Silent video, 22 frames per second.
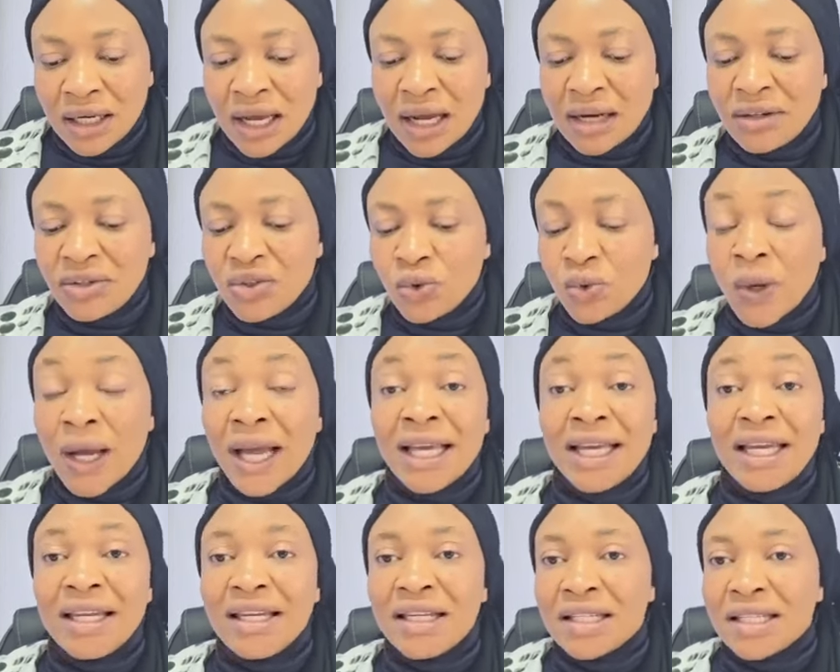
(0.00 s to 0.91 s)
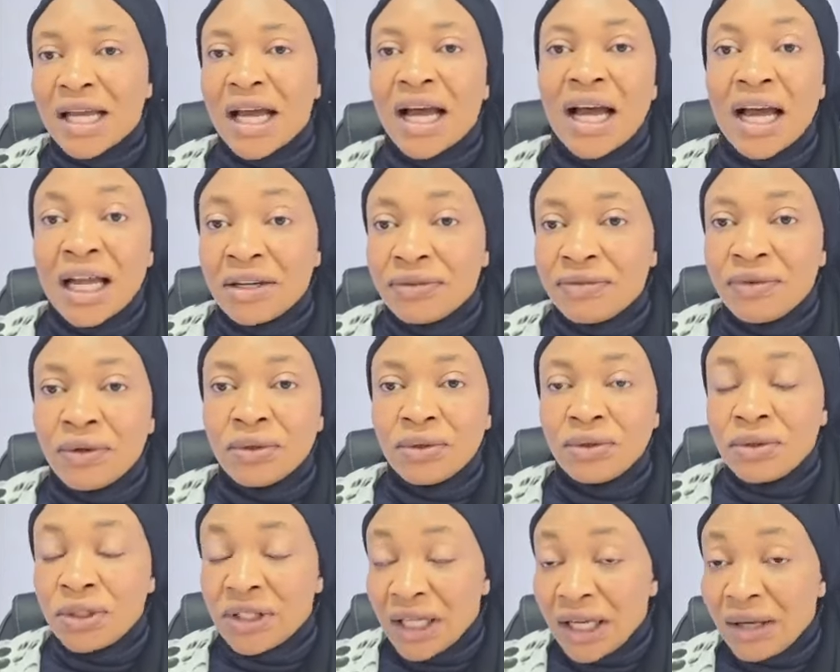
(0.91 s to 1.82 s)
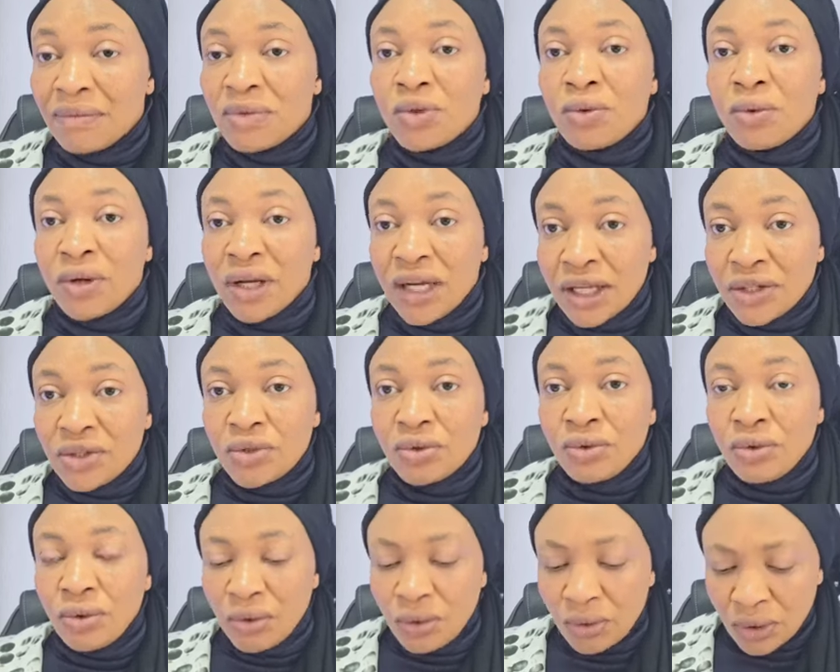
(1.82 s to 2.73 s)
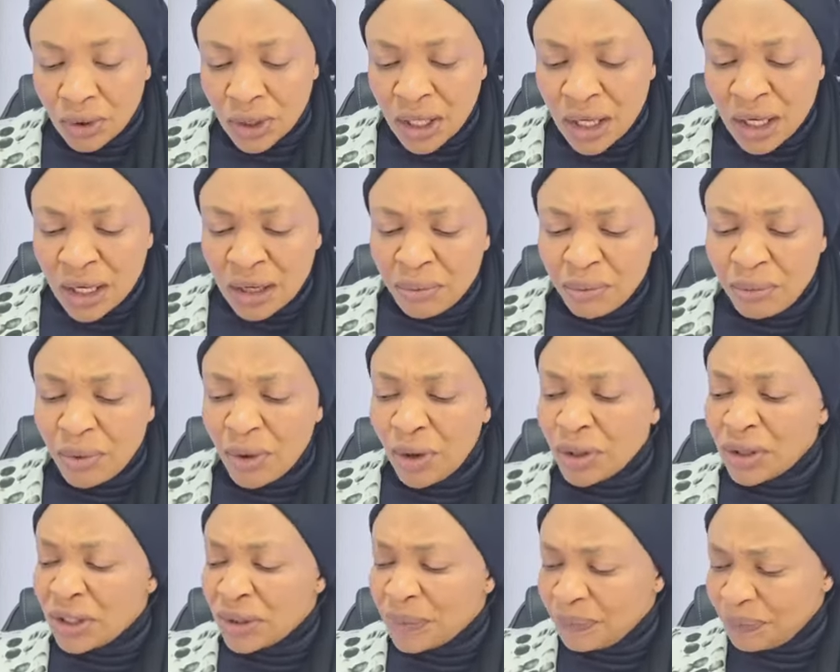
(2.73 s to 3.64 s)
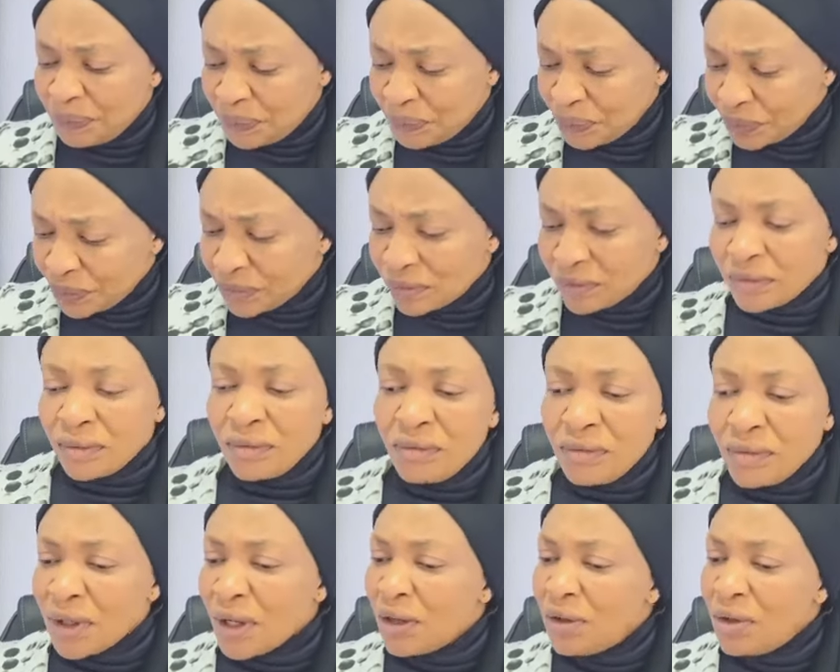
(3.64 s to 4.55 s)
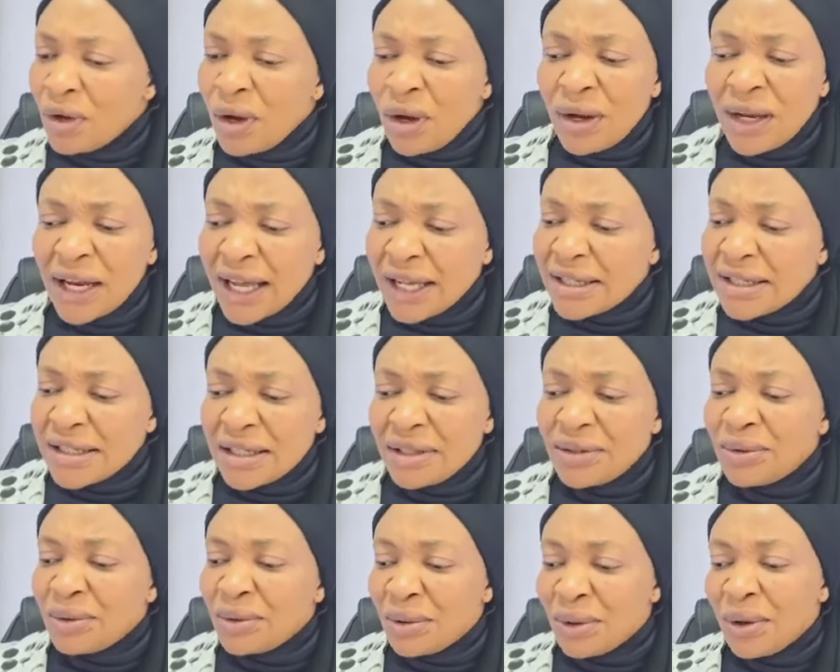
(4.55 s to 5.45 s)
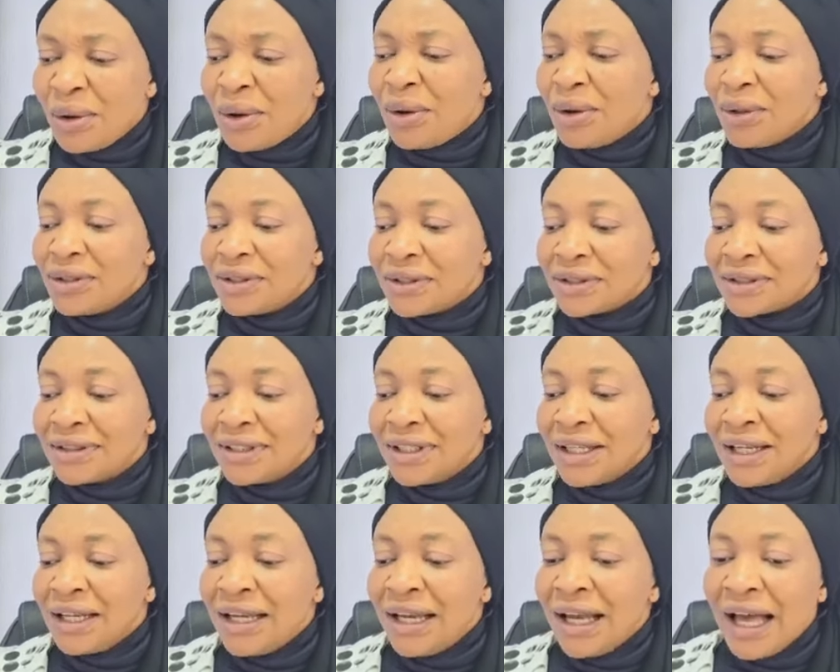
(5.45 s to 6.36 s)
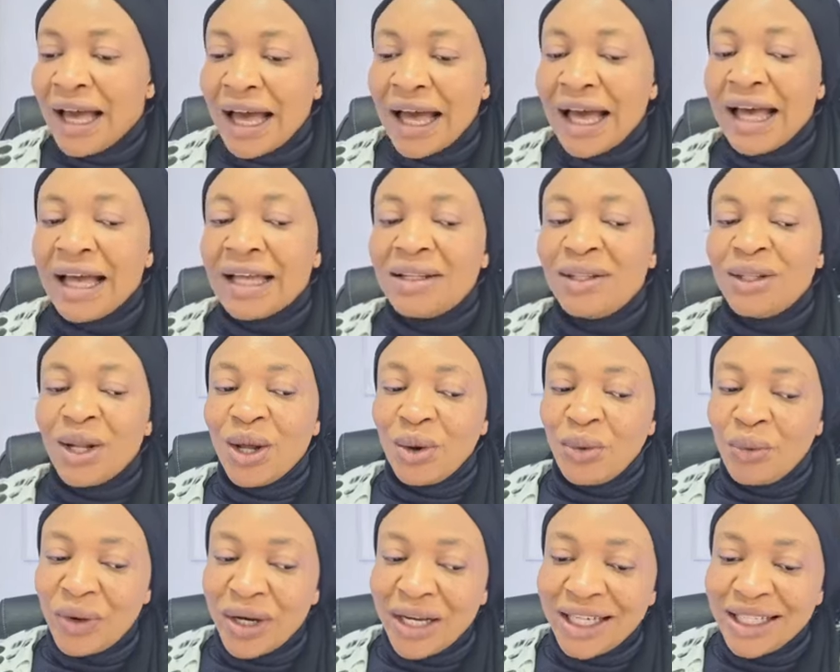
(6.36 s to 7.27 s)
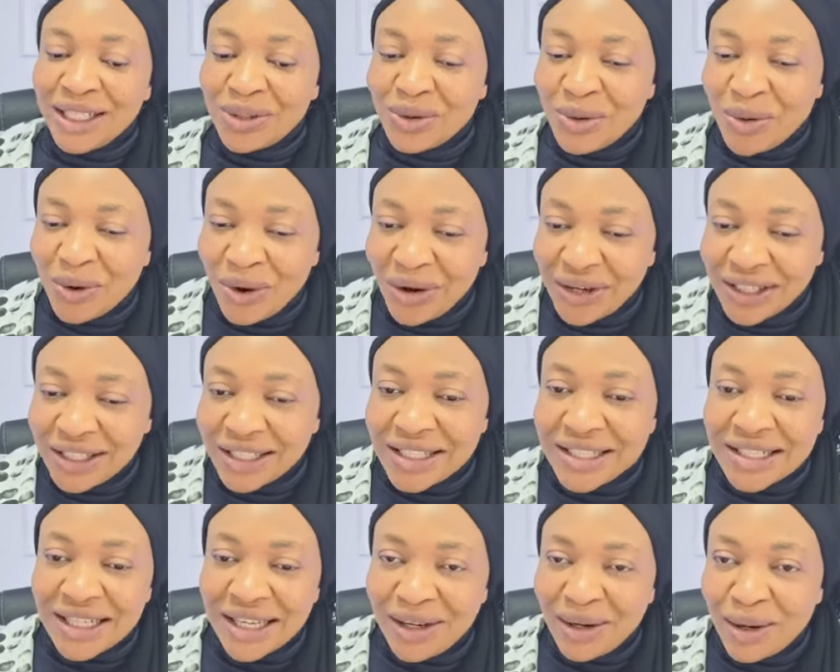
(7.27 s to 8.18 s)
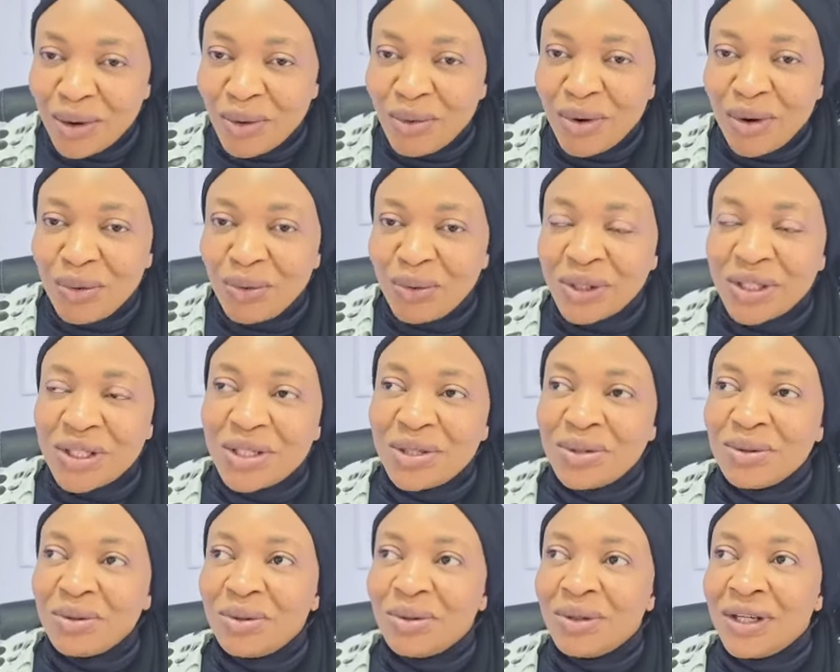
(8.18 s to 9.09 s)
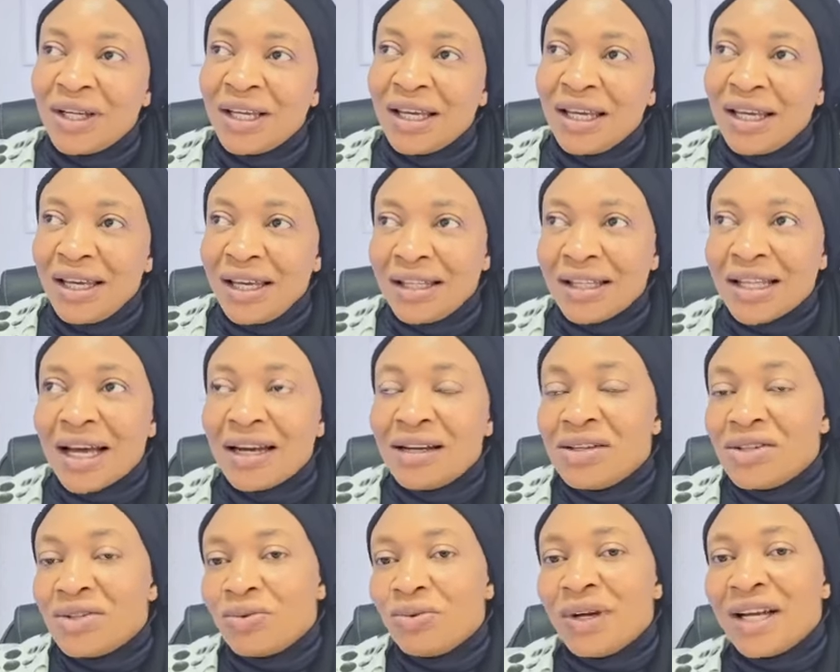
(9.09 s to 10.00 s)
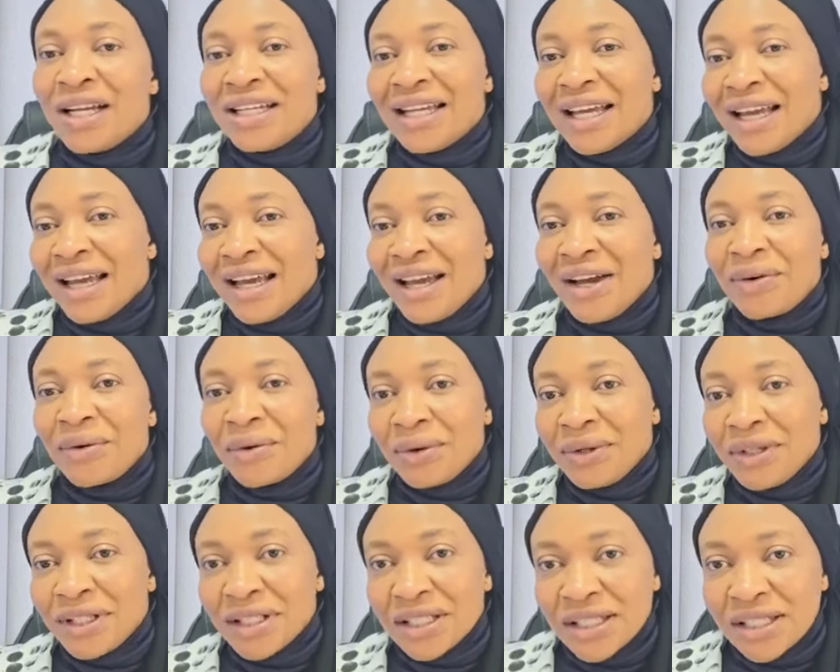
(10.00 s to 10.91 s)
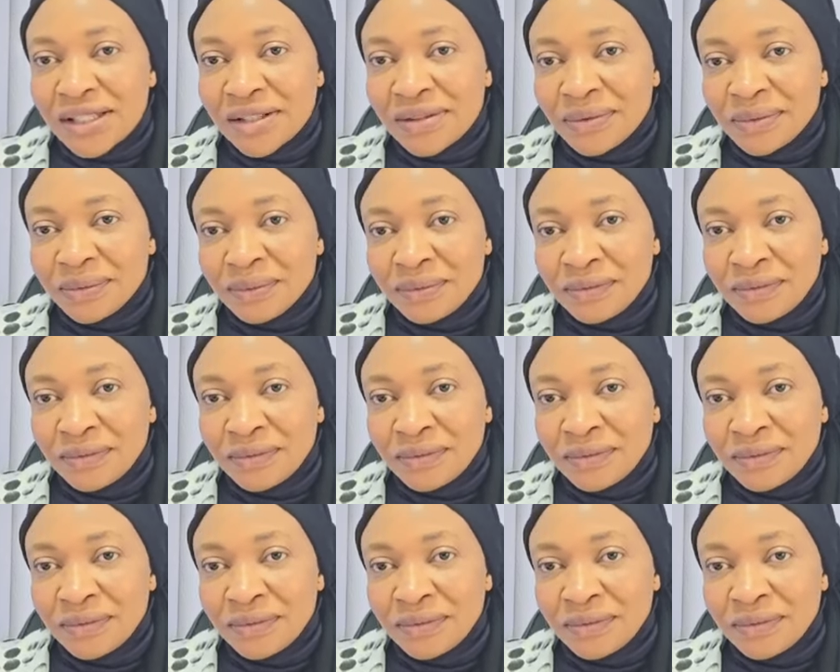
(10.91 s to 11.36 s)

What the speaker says: That is why it is hard for them to let you go. But not letting you go and not willing to understand or work with you, that is where the error is.